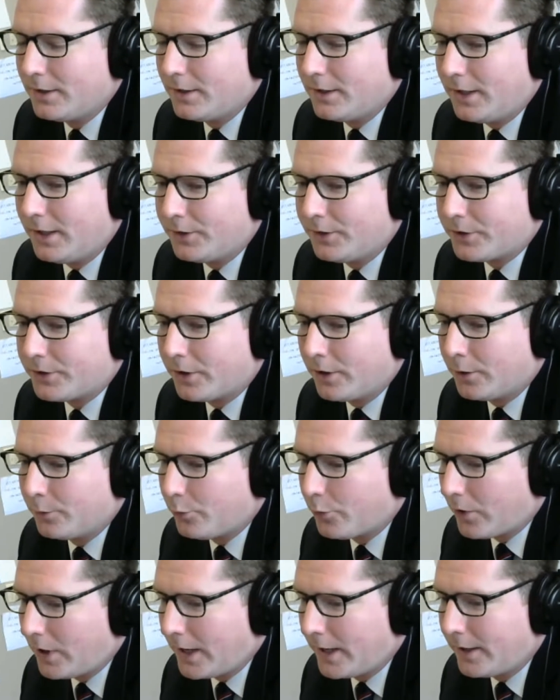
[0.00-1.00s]
interned
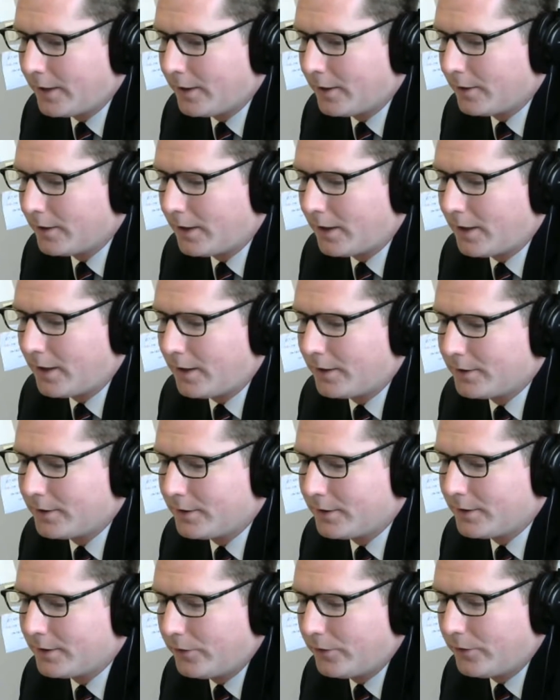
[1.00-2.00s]
prior uh,
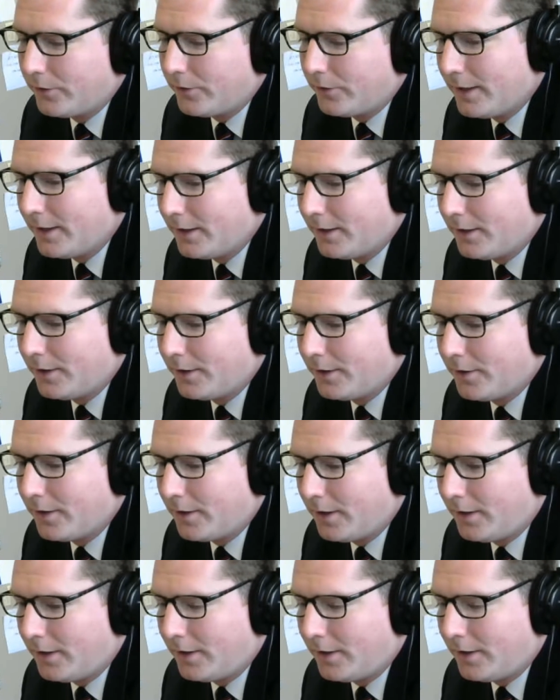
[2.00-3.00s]
to that in
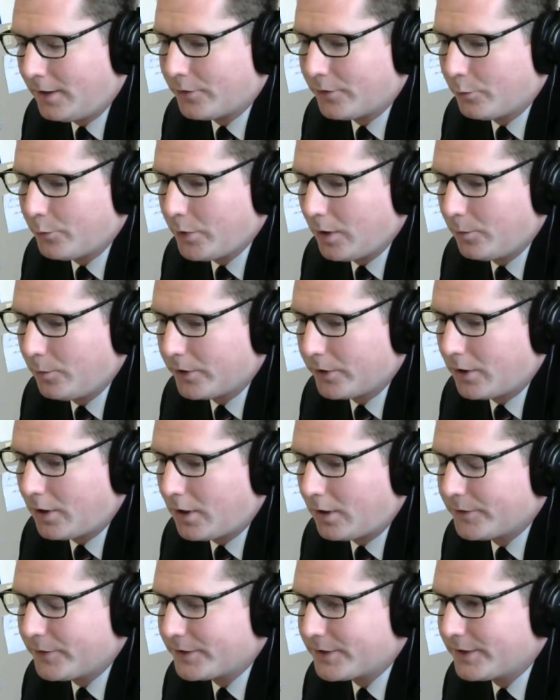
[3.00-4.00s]
in different public
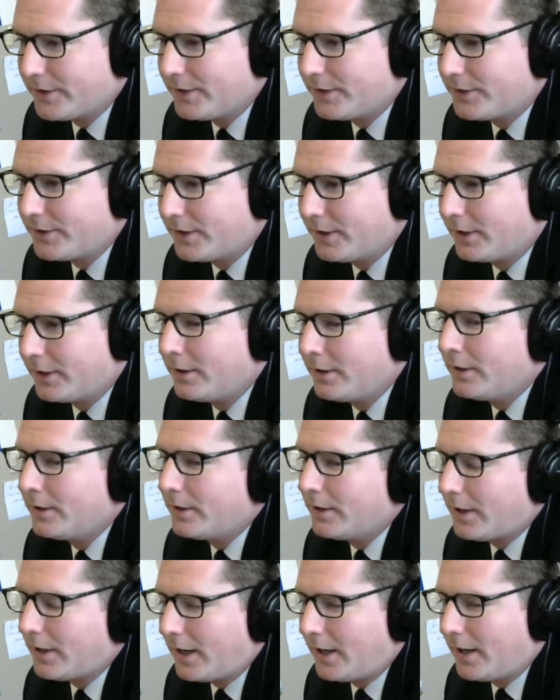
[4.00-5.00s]
offices, and
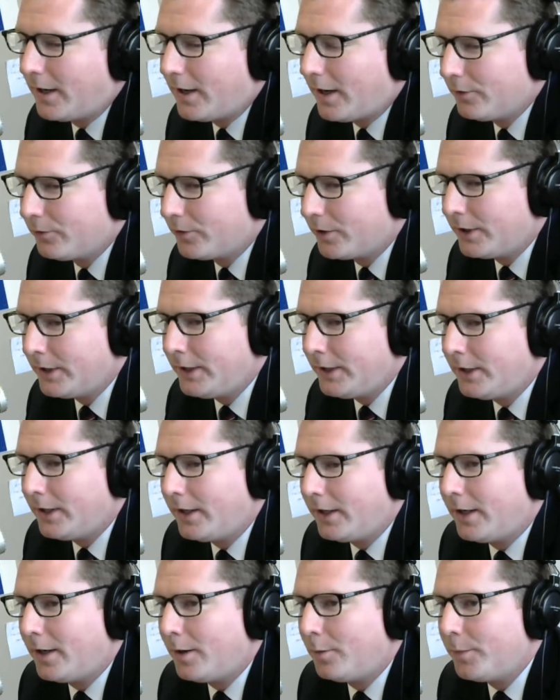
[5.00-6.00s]
I, I really
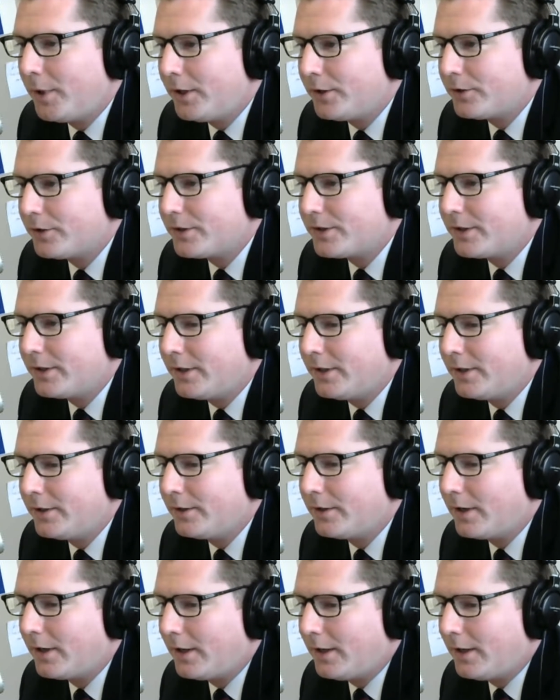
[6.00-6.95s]
am interested in,